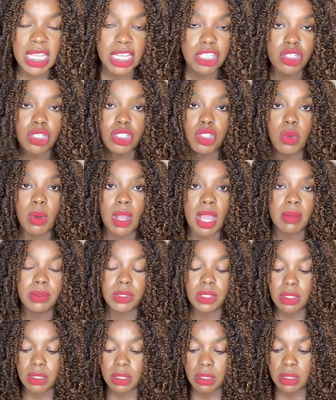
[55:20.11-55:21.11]
That's your two
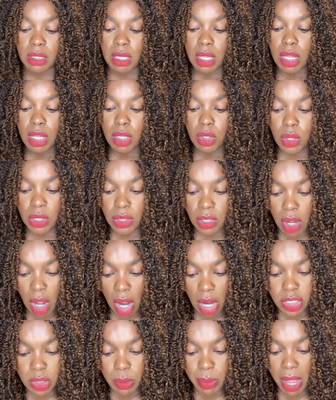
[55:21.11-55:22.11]
options. You either
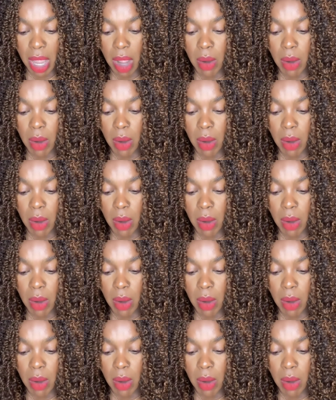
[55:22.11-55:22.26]
guard your